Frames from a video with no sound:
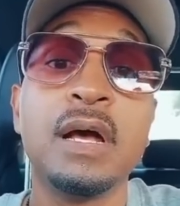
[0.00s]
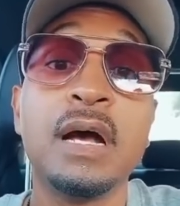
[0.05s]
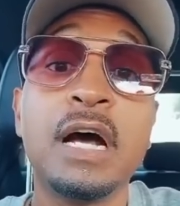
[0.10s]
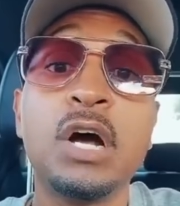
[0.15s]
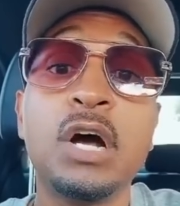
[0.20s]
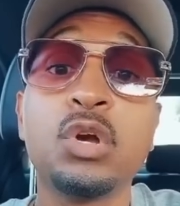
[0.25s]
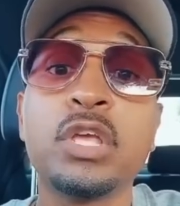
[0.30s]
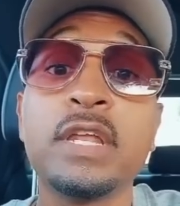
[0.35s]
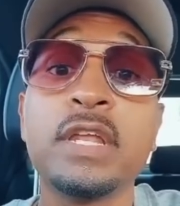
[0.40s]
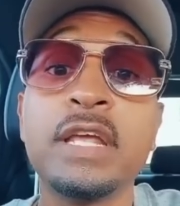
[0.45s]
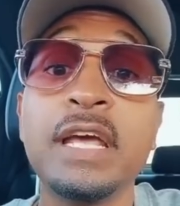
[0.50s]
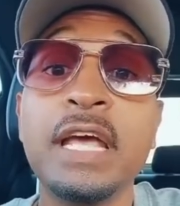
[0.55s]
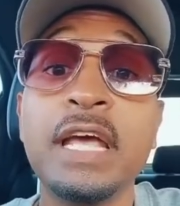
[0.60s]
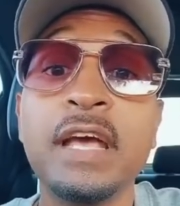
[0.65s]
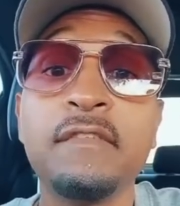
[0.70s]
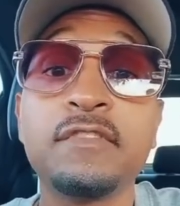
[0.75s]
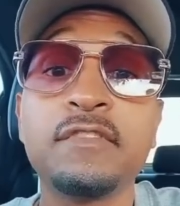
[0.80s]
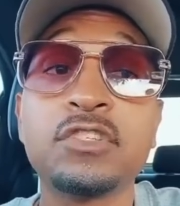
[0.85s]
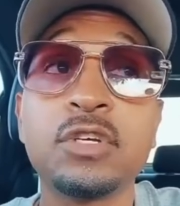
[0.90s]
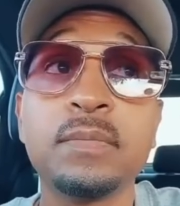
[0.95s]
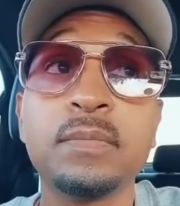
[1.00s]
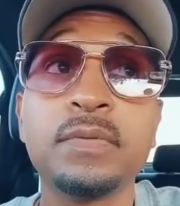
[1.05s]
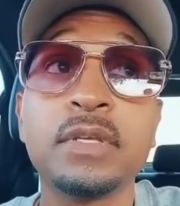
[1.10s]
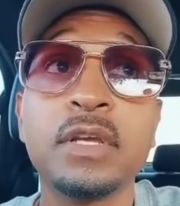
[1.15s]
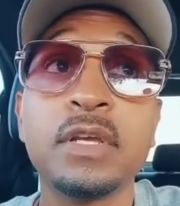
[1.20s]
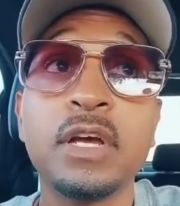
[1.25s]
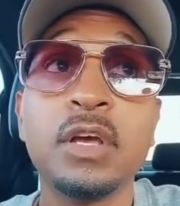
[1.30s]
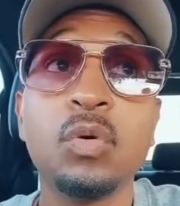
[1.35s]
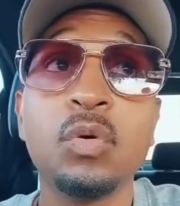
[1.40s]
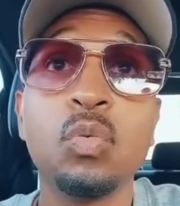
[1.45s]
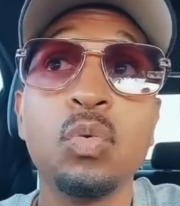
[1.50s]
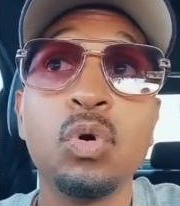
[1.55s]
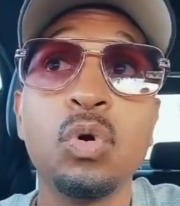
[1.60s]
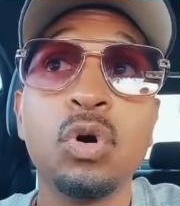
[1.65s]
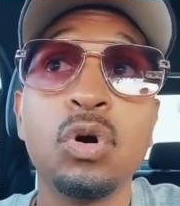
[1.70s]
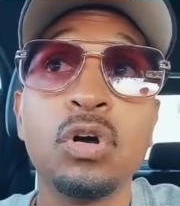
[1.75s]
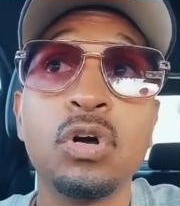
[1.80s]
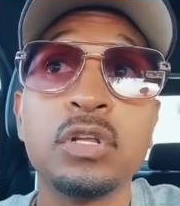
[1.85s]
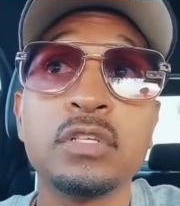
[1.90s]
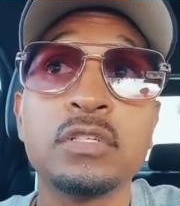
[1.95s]
how can I have something I
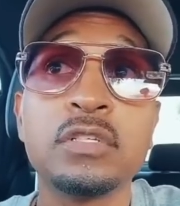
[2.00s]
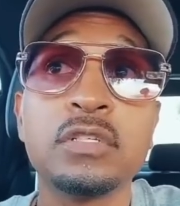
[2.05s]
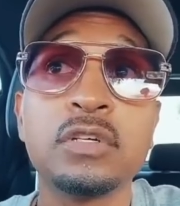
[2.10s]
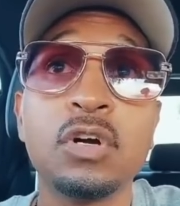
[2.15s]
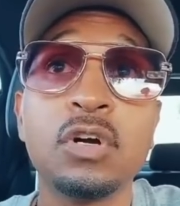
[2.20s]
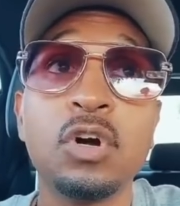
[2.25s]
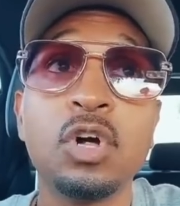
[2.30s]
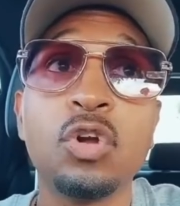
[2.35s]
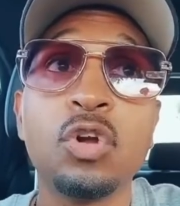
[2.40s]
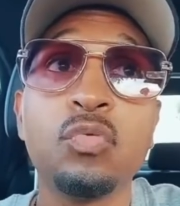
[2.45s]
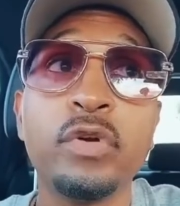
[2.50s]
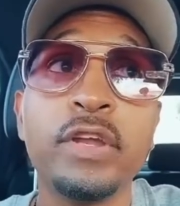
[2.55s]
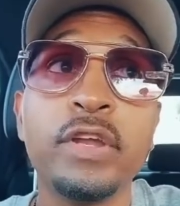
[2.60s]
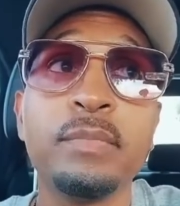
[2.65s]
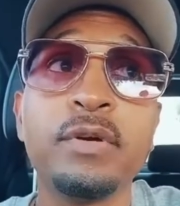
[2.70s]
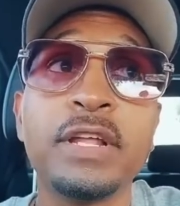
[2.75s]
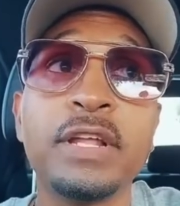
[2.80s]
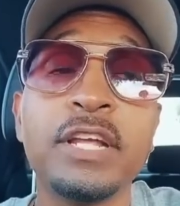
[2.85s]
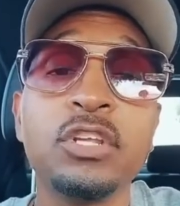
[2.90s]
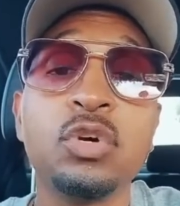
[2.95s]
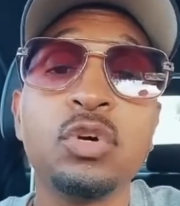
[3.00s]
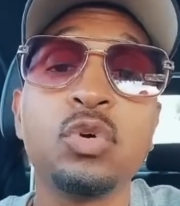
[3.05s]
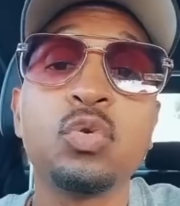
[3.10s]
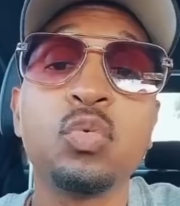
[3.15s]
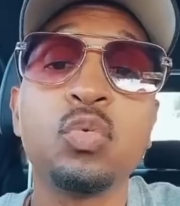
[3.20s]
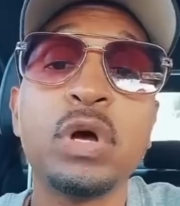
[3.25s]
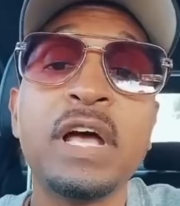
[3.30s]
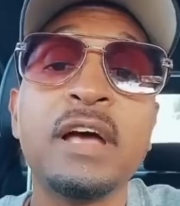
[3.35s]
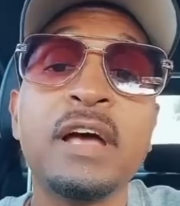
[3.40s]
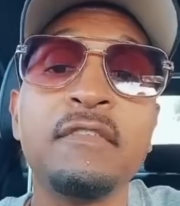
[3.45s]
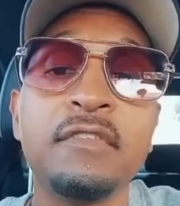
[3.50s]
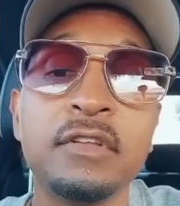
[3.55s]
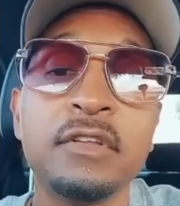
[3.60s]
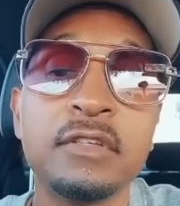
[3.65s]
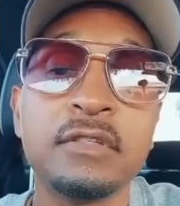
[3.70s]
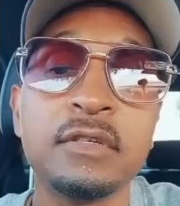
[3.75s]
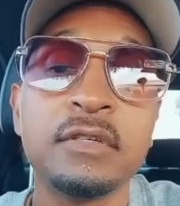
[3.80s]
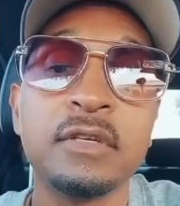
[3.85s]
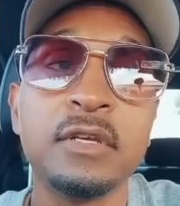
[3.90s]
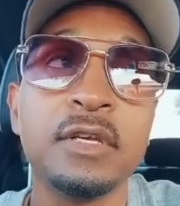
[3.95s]
want already, but I don't have
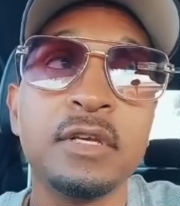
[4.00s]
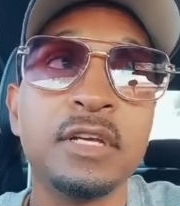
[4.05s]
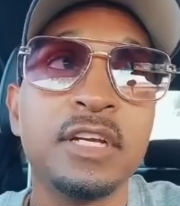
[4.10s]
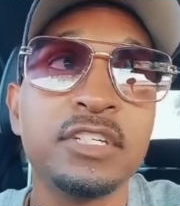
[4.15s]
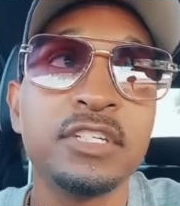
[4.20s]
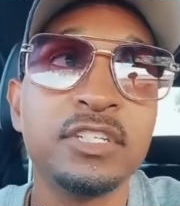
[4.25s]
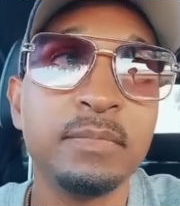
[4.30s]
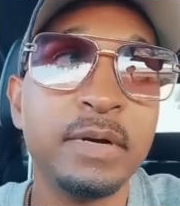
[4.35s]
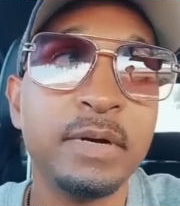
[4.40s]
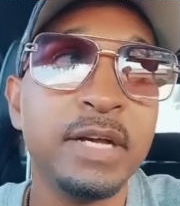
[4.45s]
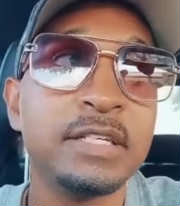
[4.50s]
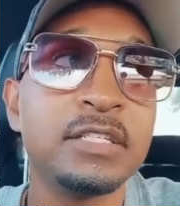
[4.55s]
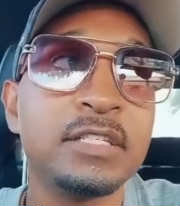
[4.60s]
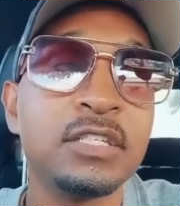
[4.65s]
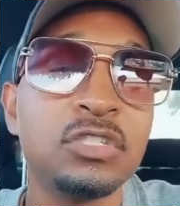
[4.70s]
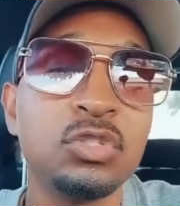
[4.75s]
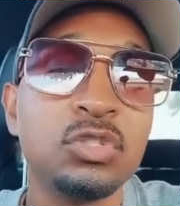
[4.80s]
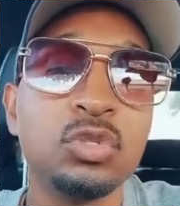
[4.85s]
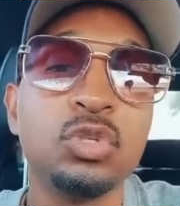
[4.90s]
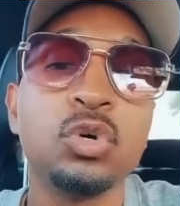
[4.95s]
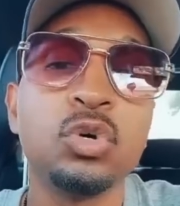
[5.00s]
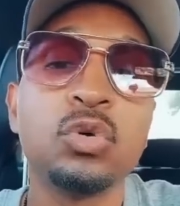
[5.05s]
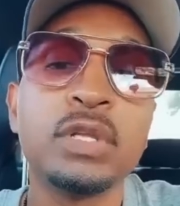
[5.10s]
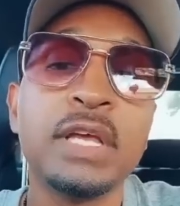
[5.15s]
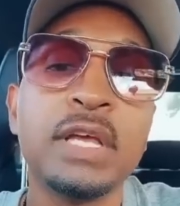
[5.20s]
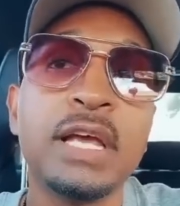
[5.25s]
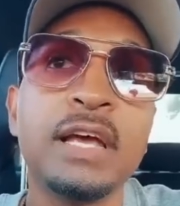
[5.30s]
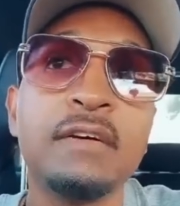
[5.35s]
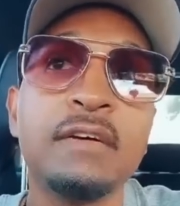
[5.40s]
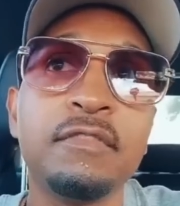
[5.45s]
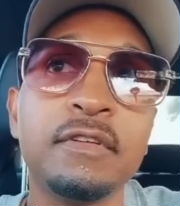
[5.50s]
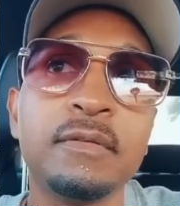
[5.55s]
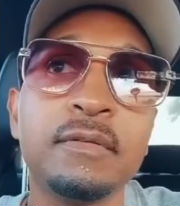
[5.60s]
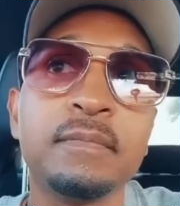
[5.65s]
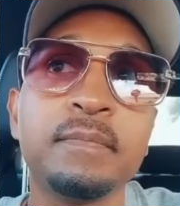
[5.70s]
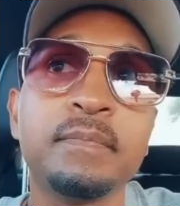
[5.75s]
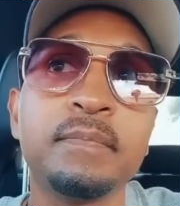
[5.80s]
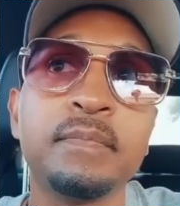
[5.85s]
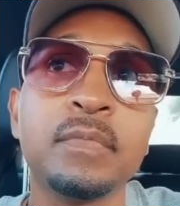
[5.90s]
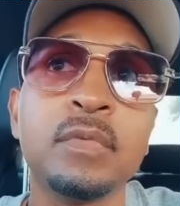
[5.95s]
it? Because your mind says you don't have it.
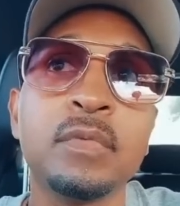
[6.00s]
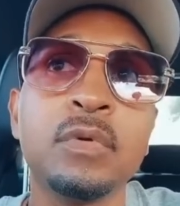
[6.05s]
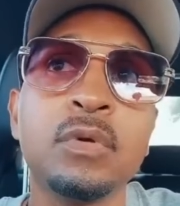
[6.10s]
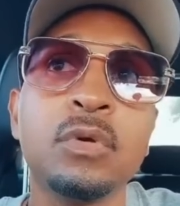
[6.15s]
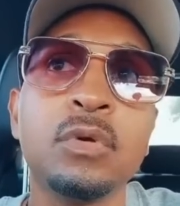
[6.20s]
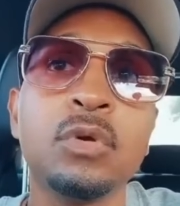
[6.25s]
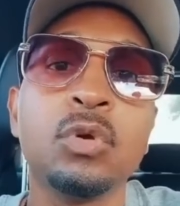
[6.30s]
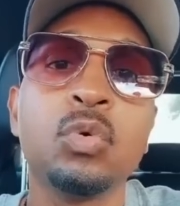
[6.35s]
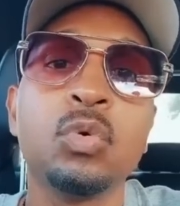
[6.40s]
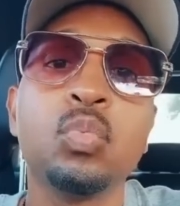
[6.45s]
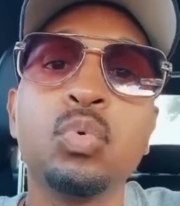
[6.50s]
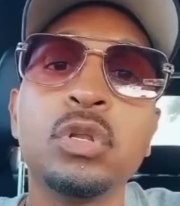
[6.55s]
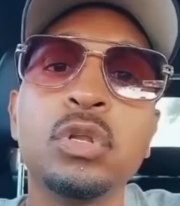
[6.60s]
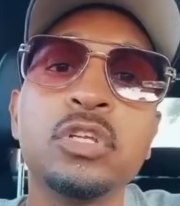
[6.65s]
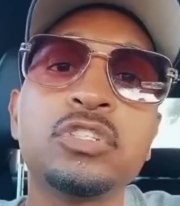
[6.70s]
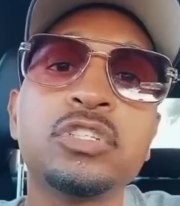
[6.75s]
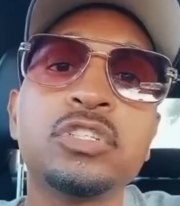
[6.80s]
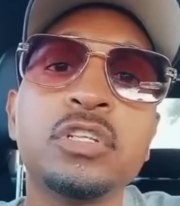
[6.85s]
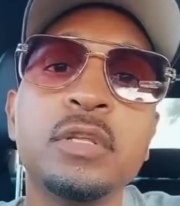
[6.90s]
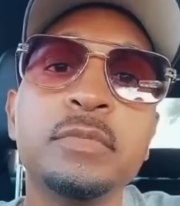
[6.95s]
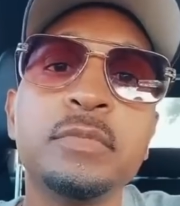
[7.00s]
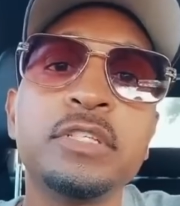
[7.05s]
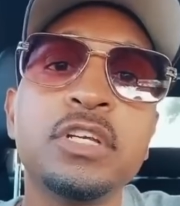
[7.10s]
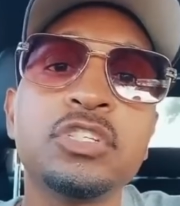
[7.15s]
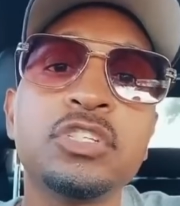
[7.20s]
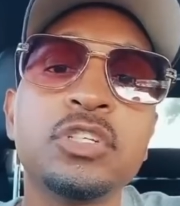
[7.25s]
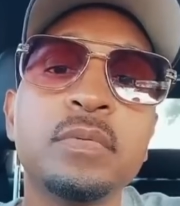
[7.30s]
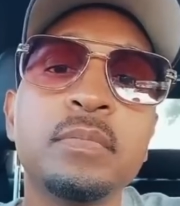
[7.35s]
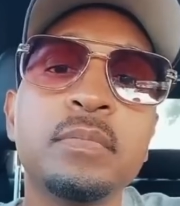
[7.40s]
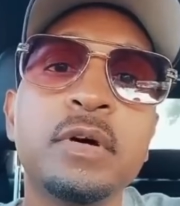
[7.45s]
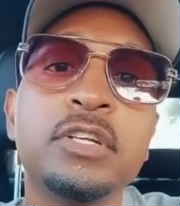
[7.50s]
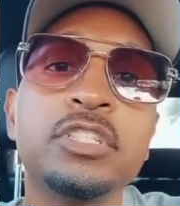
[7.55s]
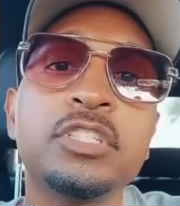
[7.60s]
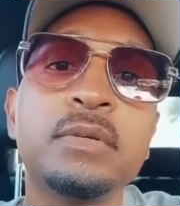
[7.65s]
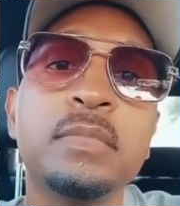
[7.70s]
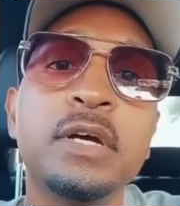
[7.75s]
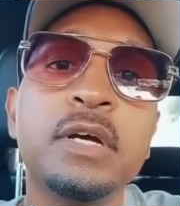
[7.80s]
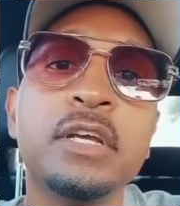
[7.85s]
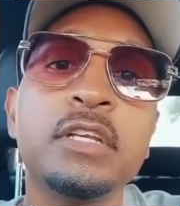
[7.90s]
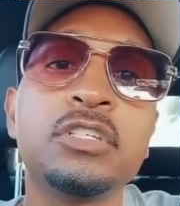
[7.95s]
Well, let let me tell you something about
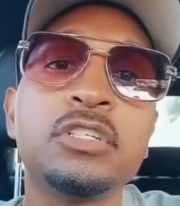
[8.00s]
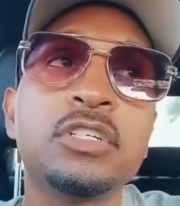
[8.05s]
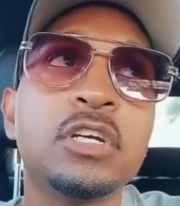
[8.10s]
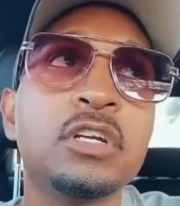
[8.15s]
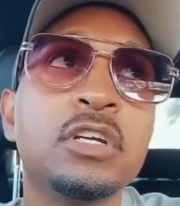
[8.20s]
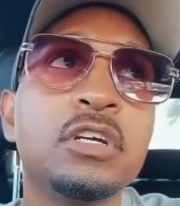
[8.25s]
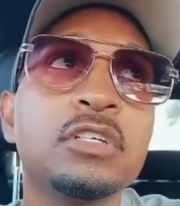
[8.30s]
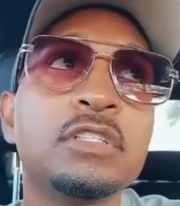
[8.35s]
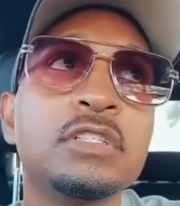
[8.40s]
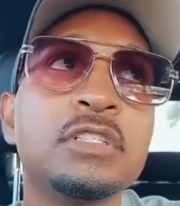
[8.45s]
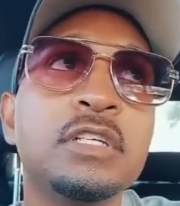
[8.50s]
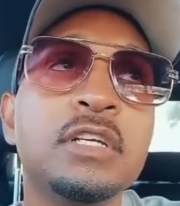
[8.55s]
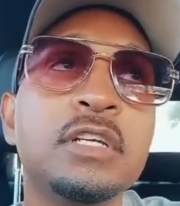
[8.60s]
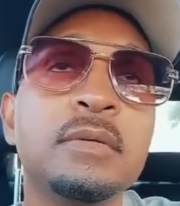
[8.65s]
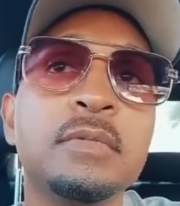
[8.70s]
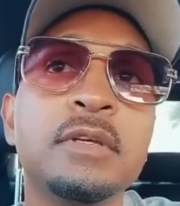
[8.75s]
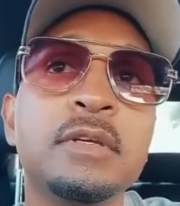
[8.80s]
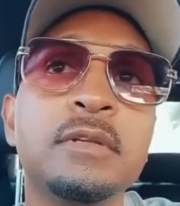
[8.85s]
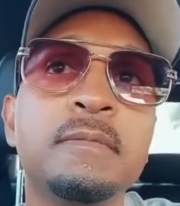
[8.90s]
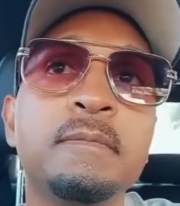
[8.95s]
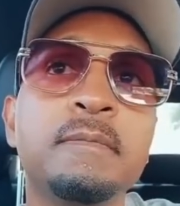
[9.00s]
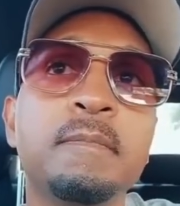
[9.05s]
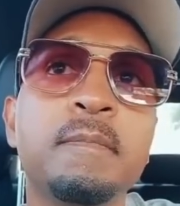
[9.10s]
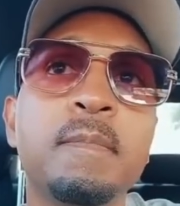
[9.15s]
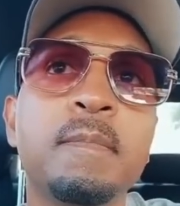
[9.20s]
your mind that you got to understand, man